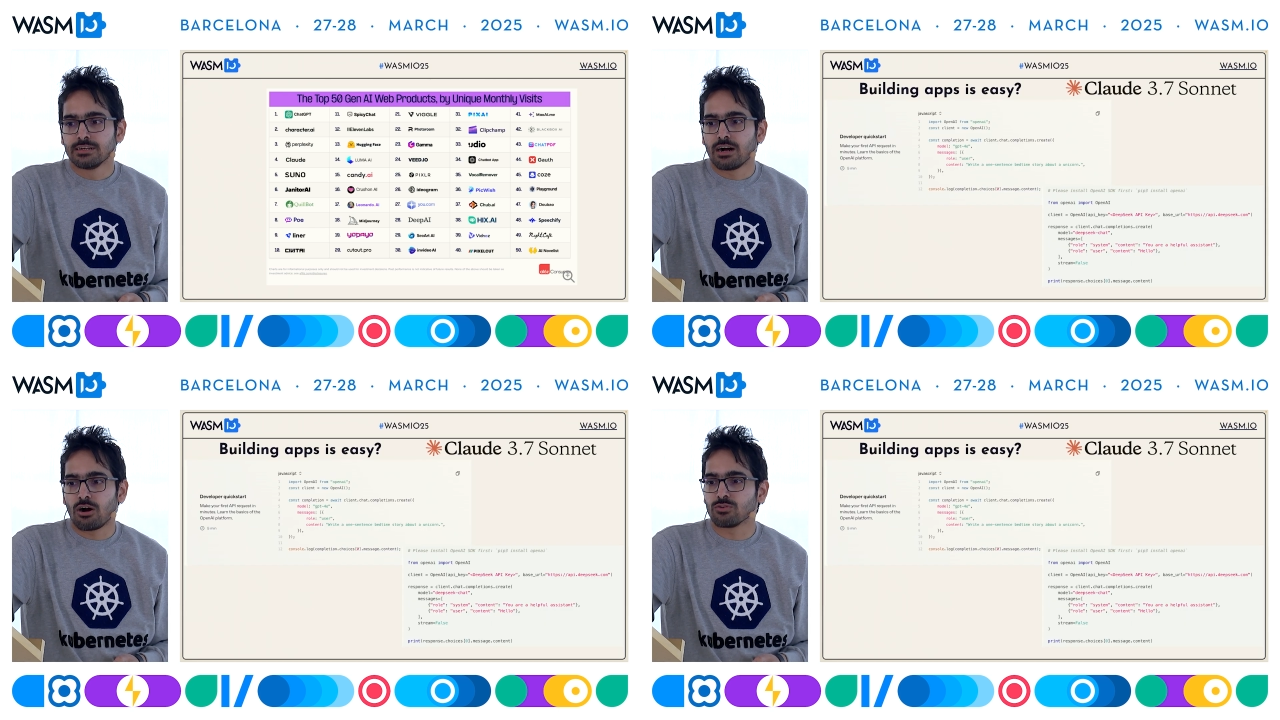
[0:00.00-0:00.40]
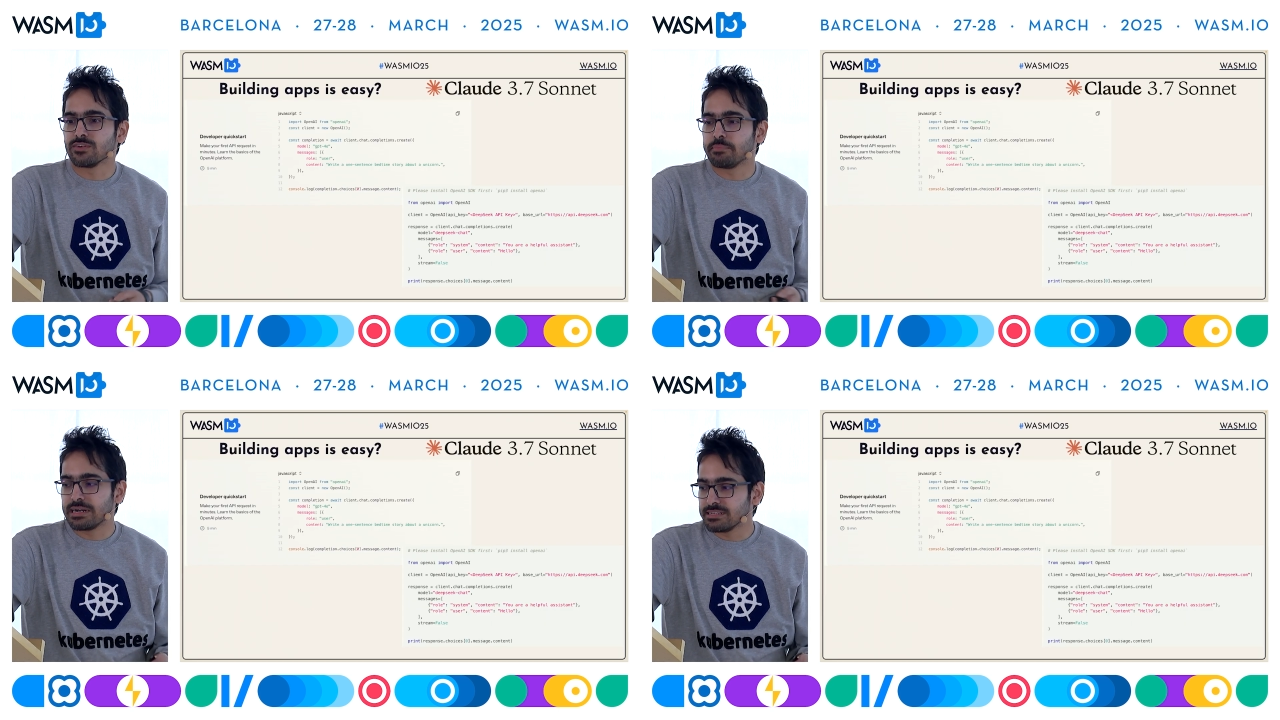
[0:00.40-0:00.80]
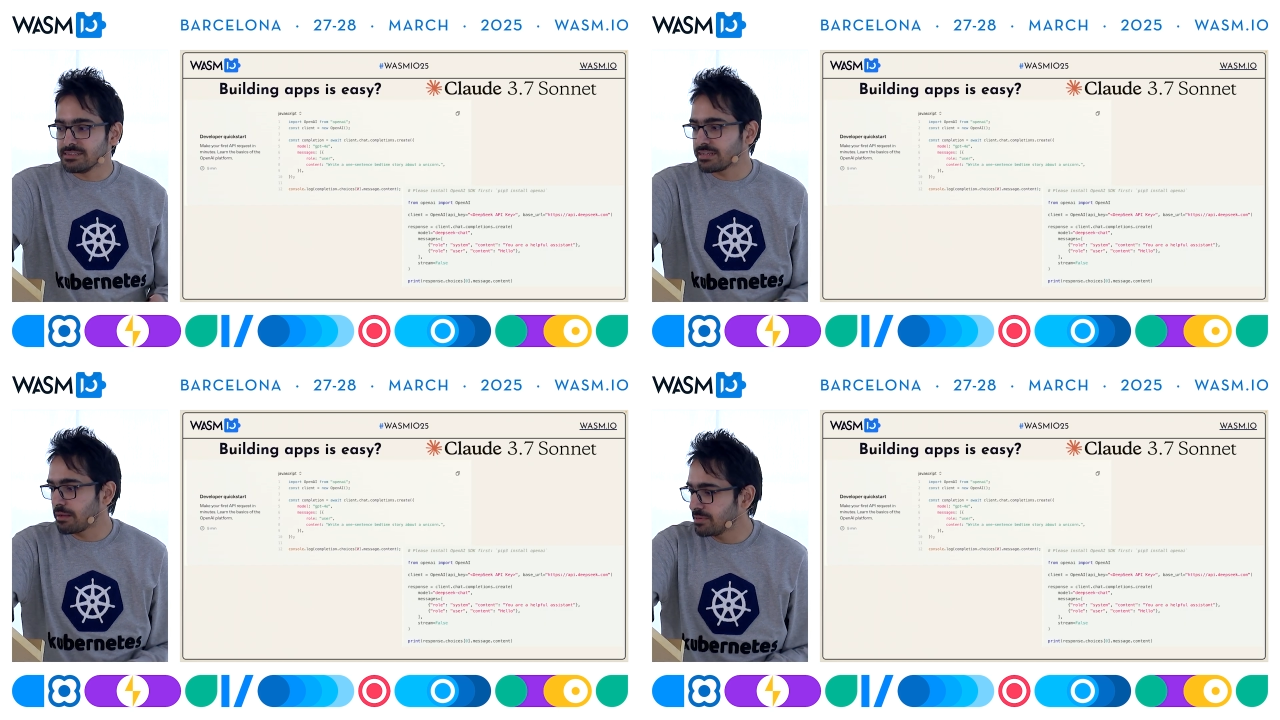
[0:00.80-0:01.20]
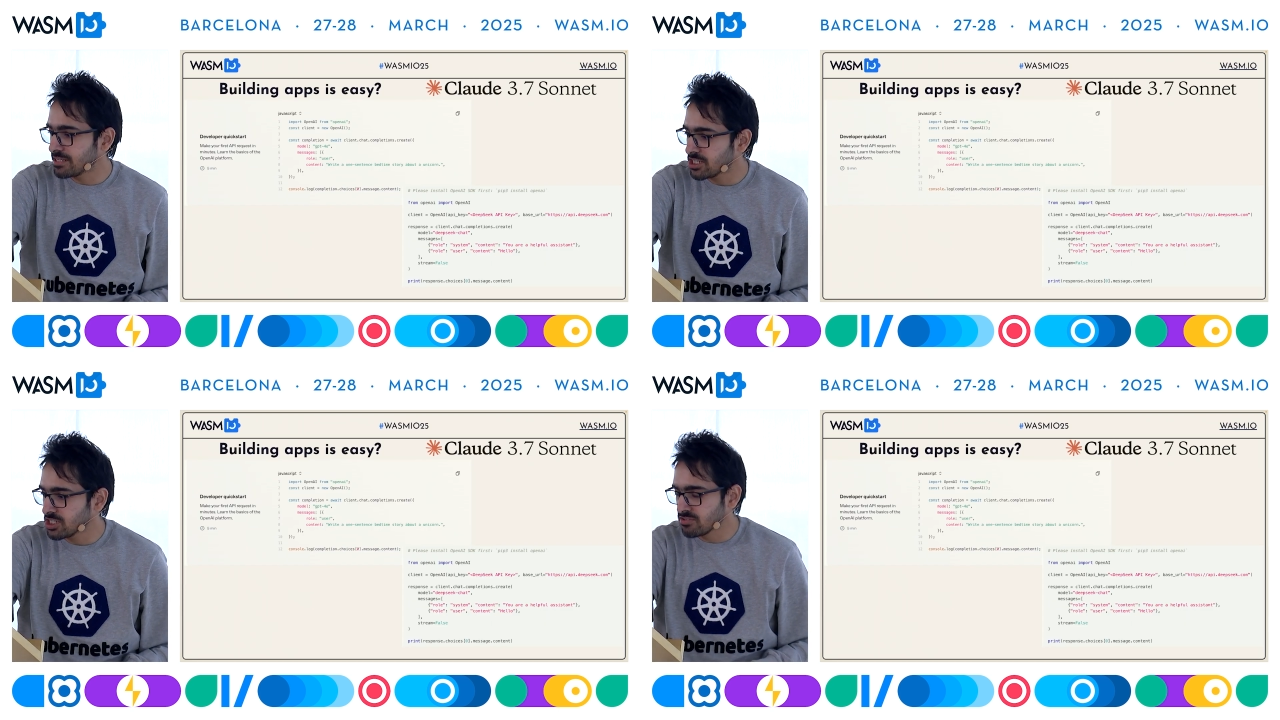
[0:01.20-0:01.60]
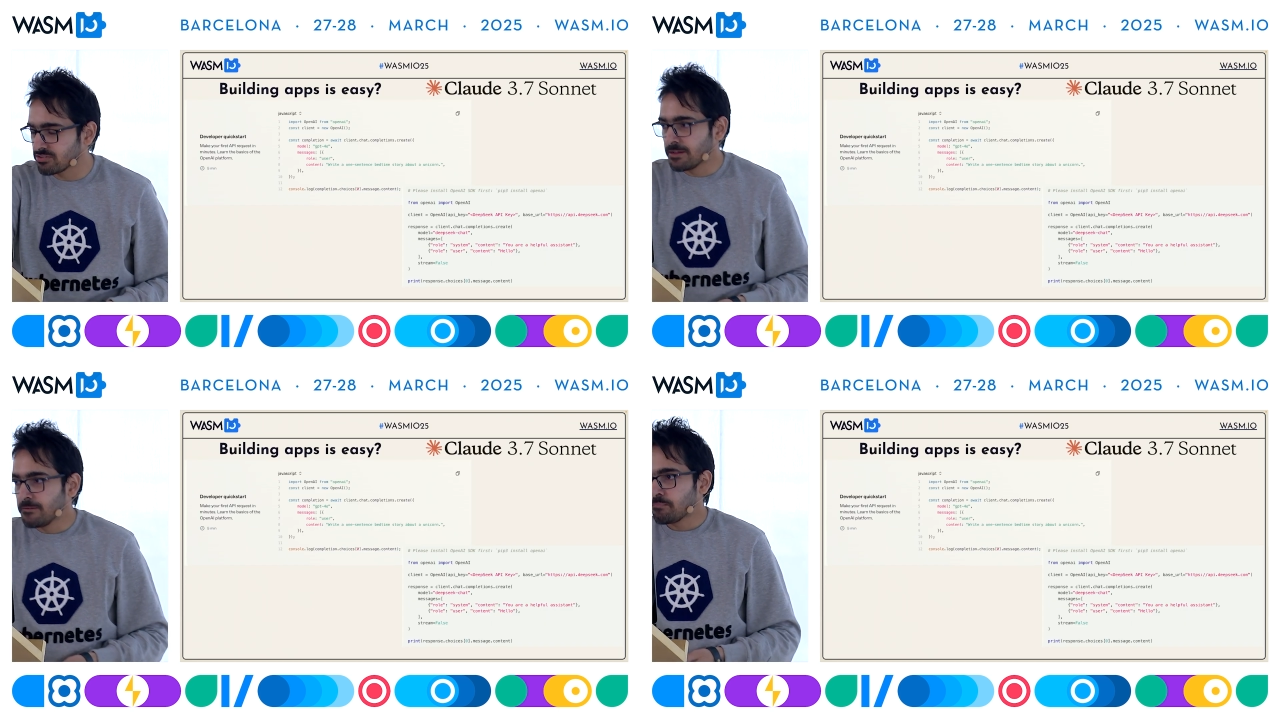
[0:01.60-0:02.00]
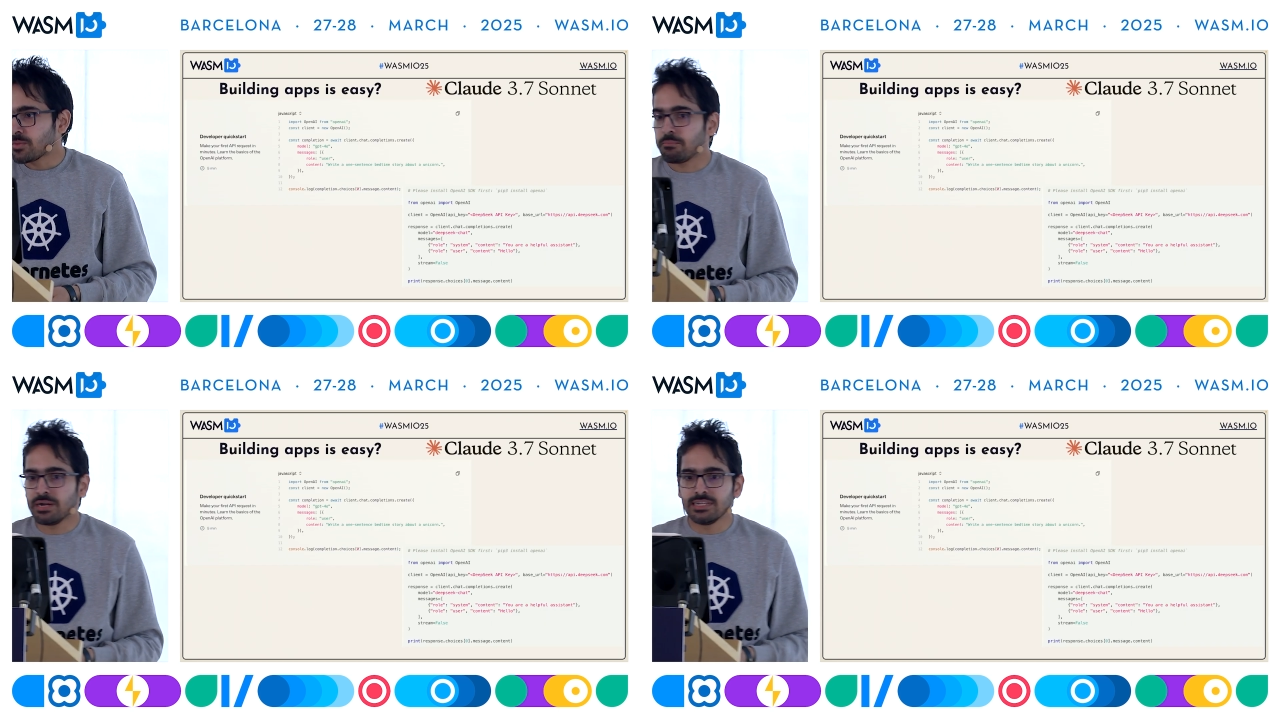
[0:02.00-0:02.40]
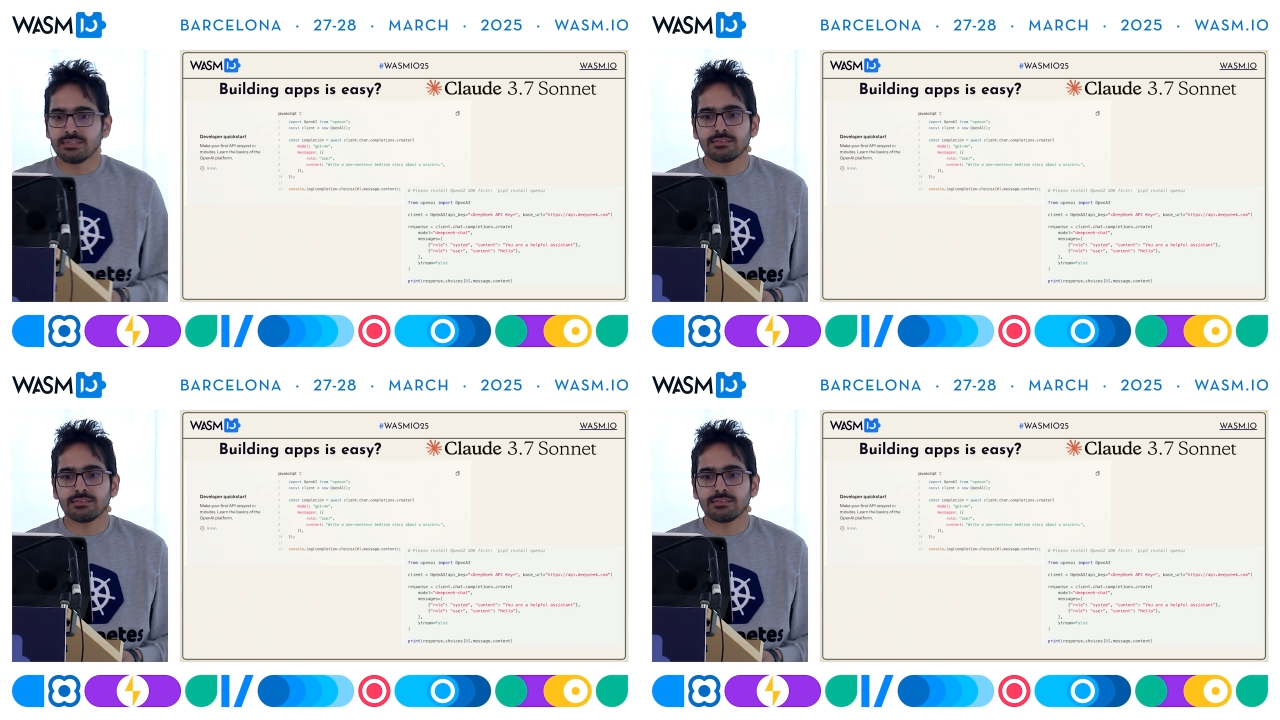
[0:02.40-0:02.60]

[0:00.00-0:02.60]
How do we build these applications? Building